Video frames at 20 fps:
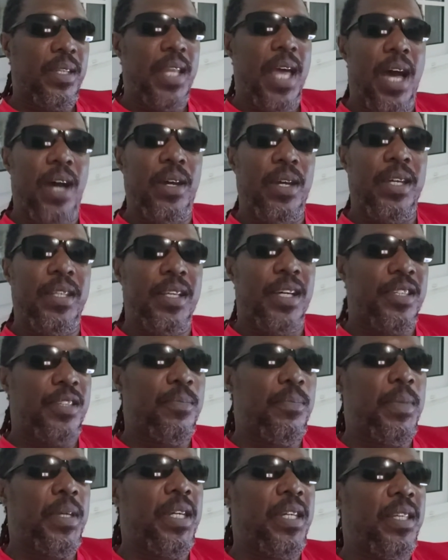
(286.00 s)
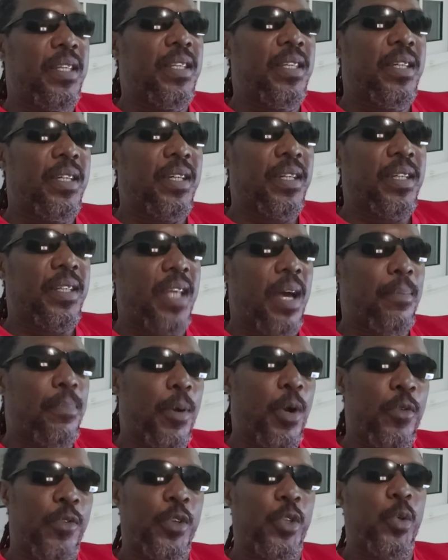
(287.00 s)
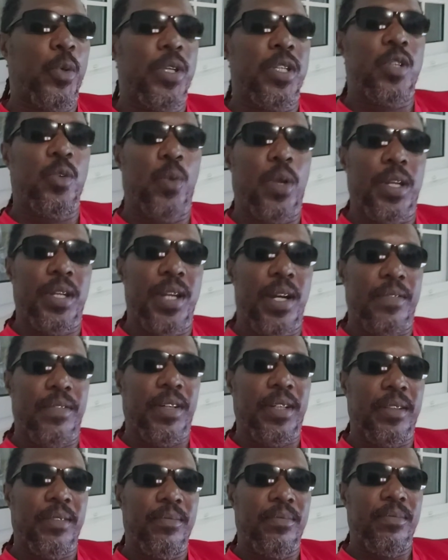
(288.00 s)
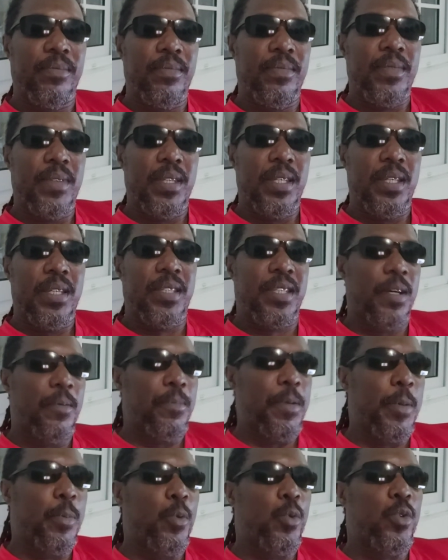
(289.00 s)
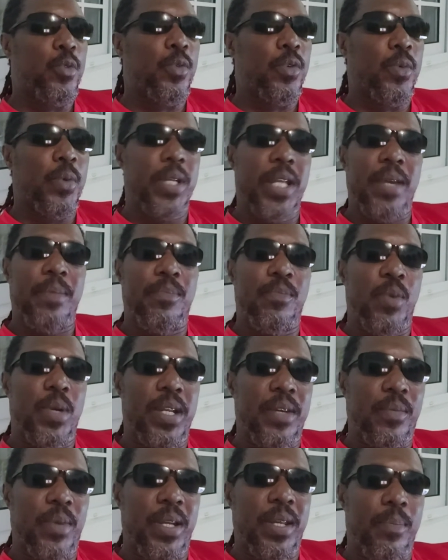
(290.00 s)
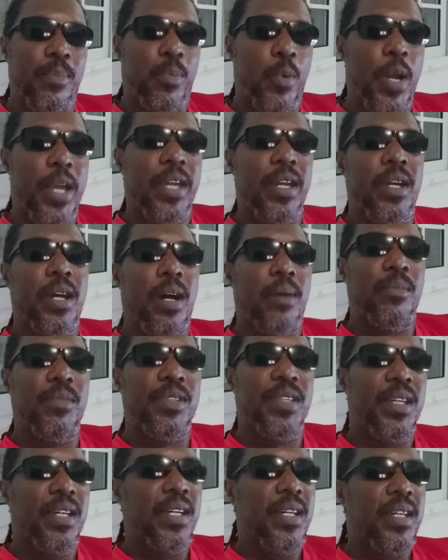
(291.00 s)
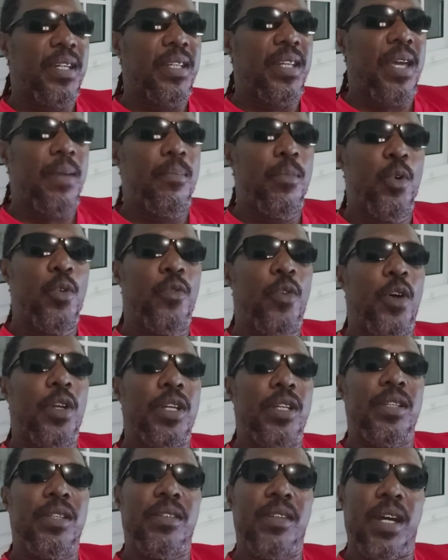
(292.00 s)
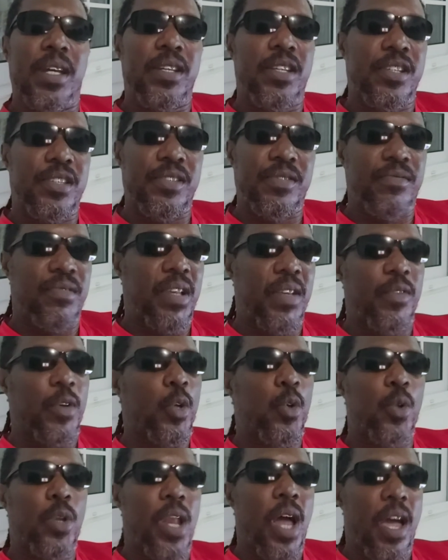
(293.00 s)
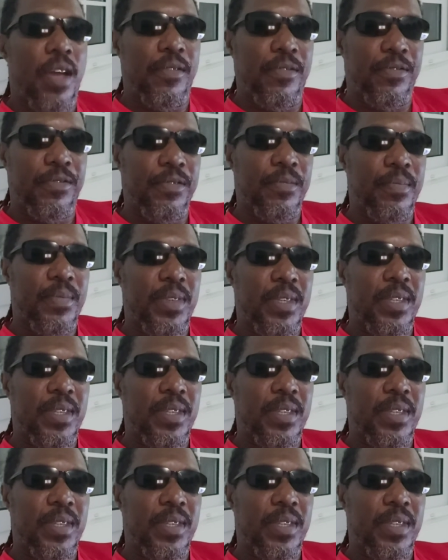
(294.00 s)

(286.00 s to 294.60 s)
Now, it doesn't mean that both are doing it to one another. Some people, when a break comes, they move on and just live a good life.